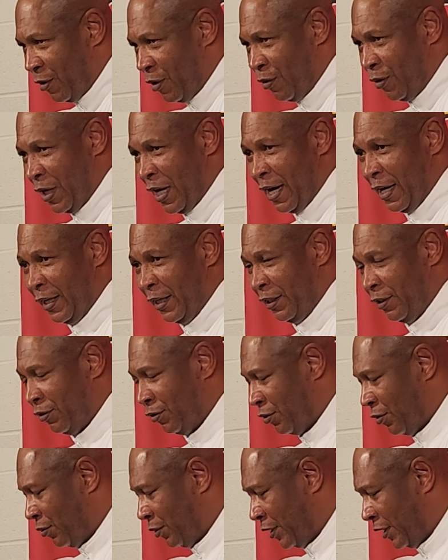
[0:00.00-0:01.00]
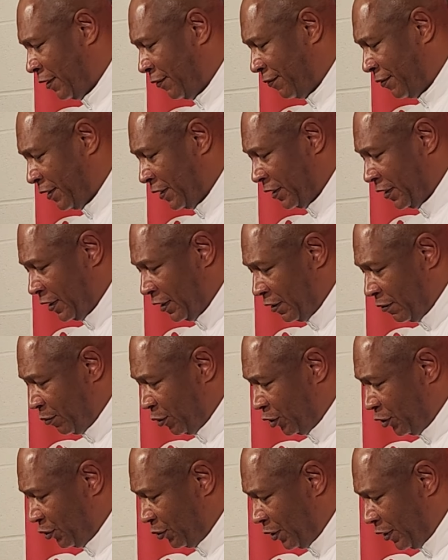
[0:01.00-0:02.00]
on our heels on defense and them
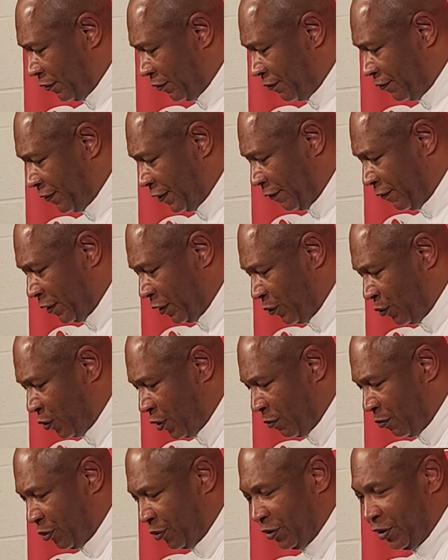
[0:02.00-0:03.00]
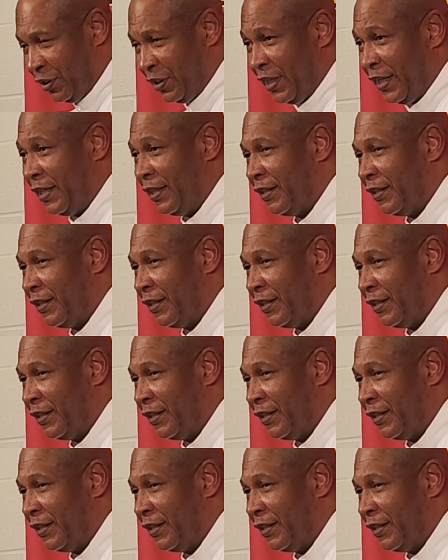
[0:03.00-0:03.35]
shooting 51%.